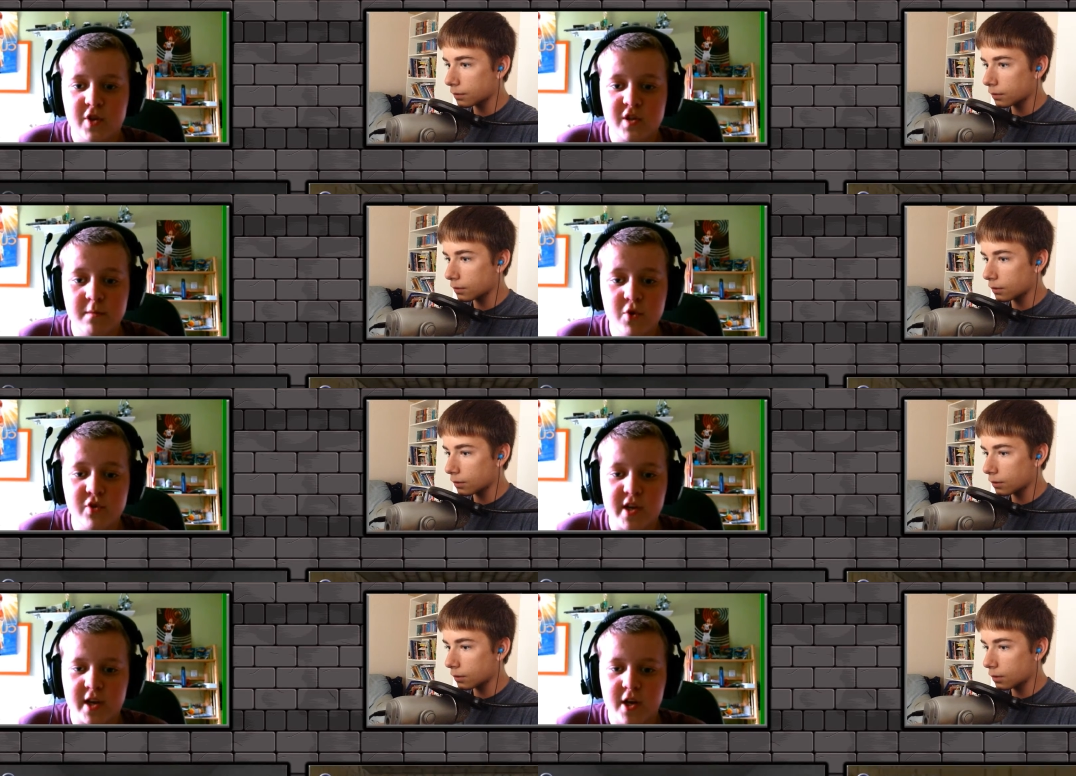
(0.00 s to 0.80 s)
Speaker 1: This
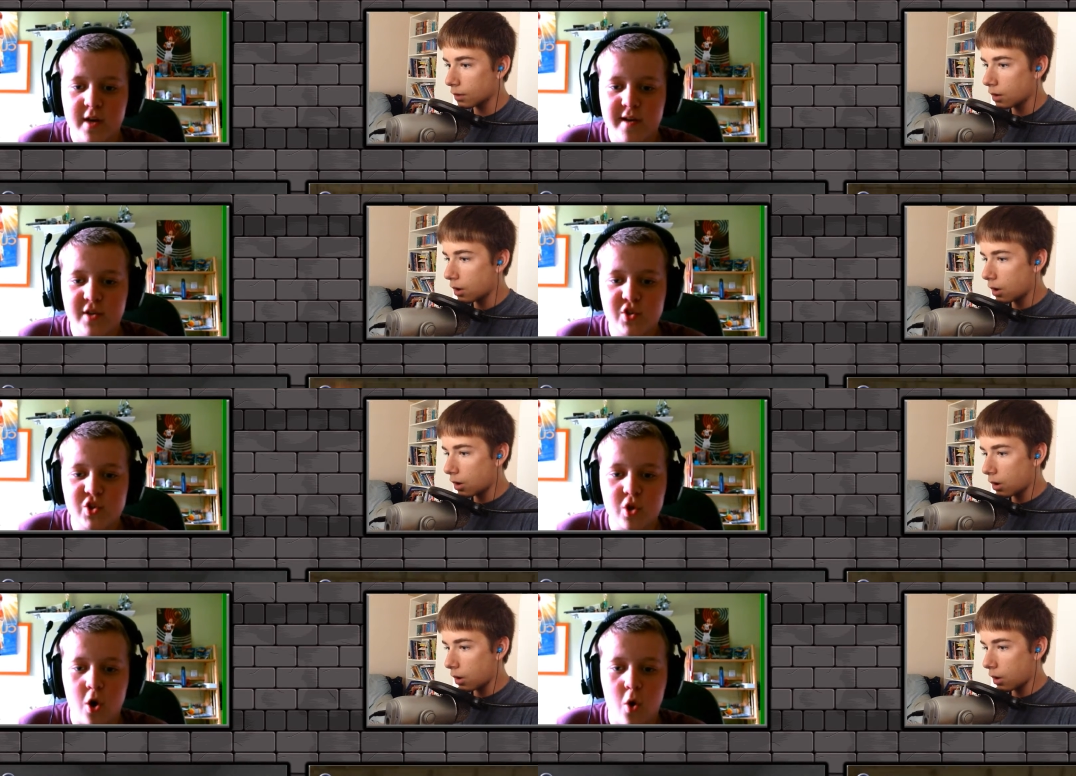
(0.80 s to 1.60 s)
music is
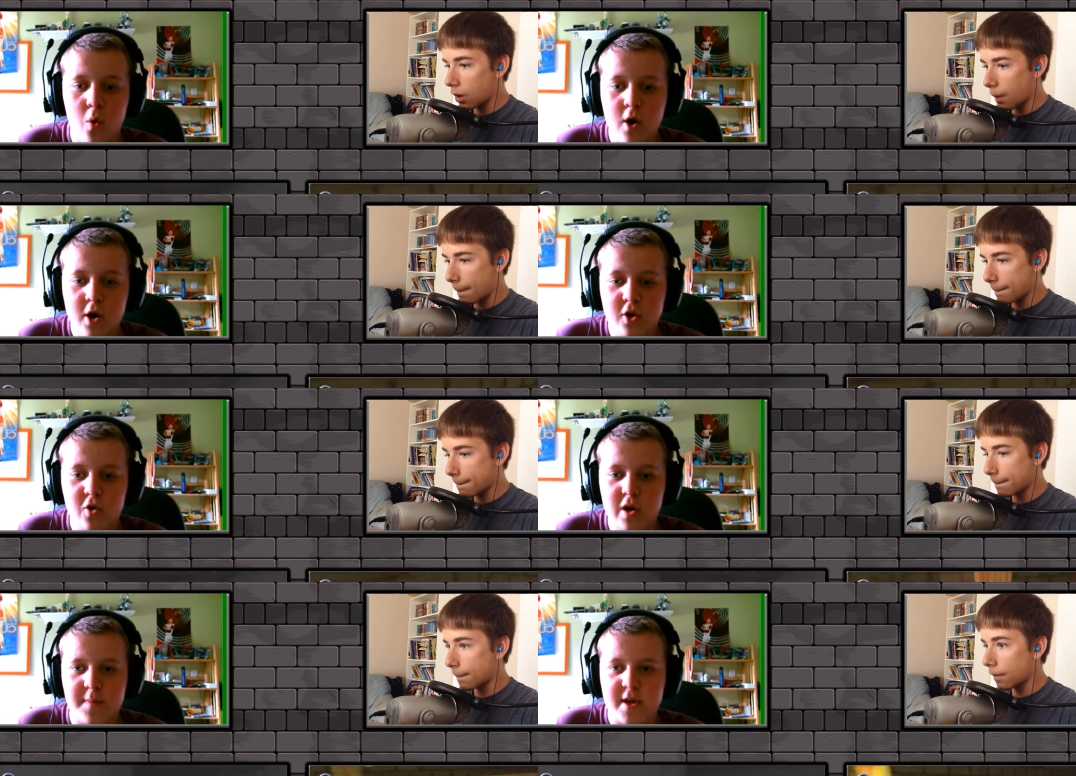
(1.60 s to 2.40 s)
so
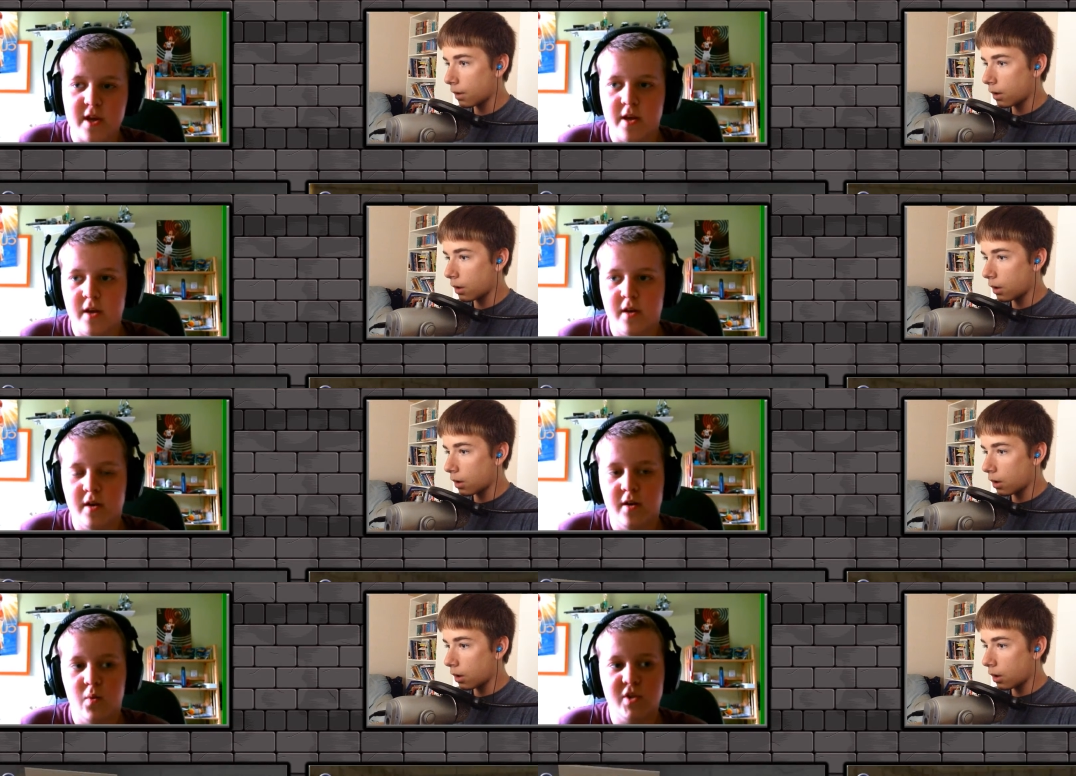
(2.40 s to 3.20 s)
creepy.
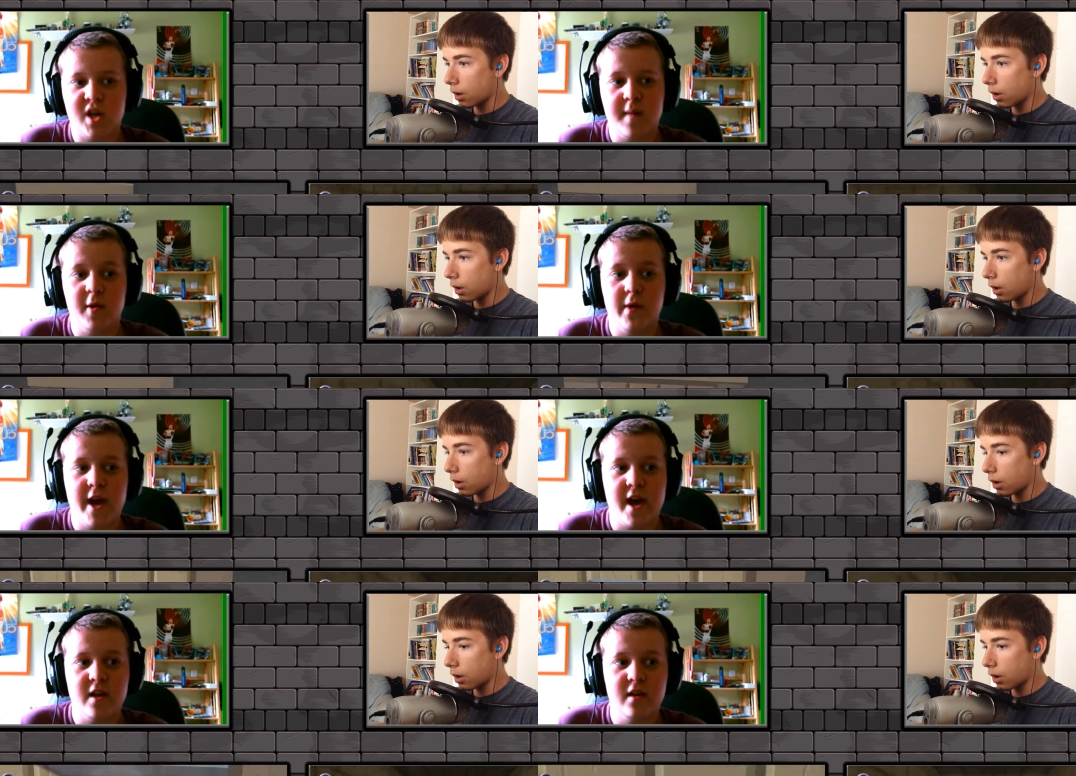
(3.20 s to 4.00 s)
What time are
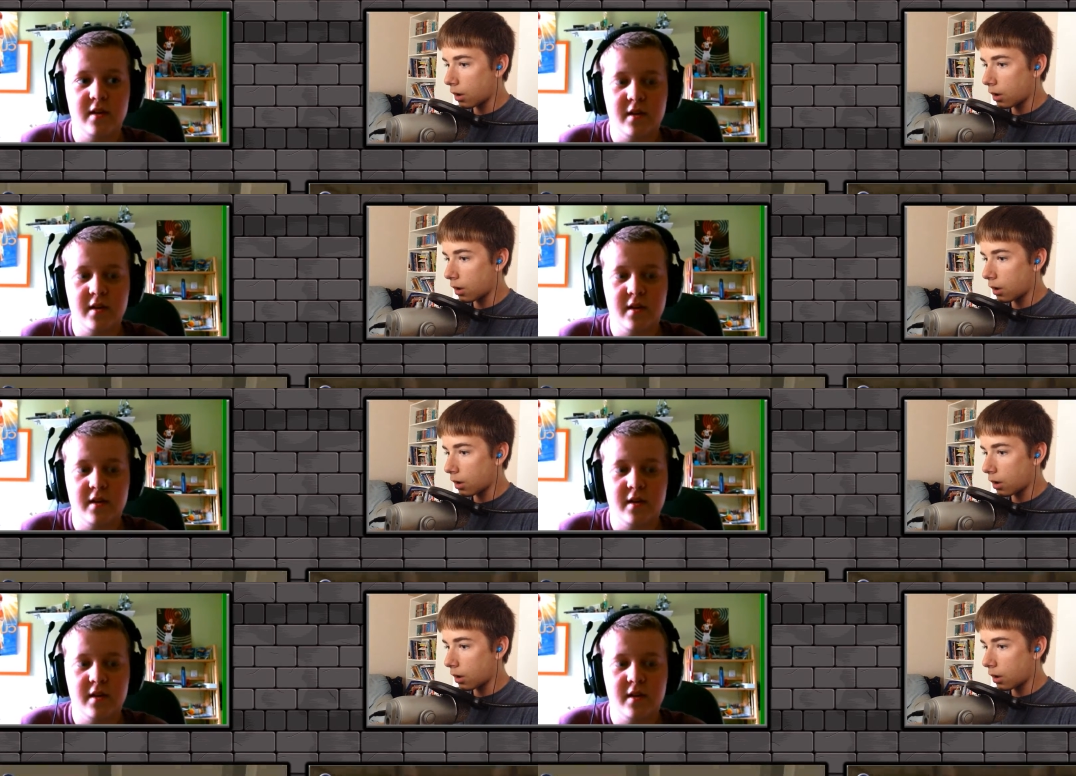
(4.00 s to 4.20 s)
we at?